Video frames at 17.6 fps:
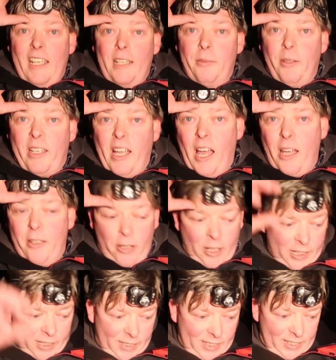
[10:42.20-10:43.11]
here we go.
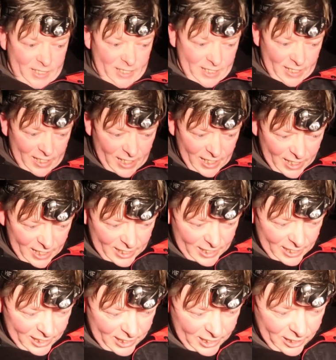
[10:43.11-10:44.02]

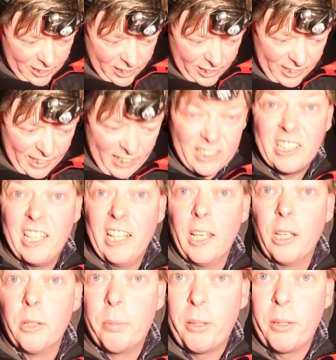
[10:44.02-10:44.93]
Look at this
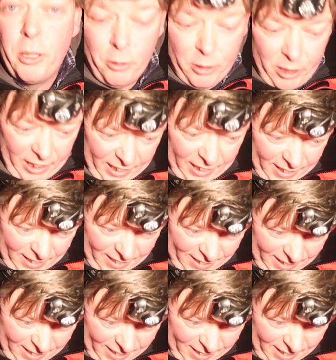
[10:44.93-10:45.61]
little beauty.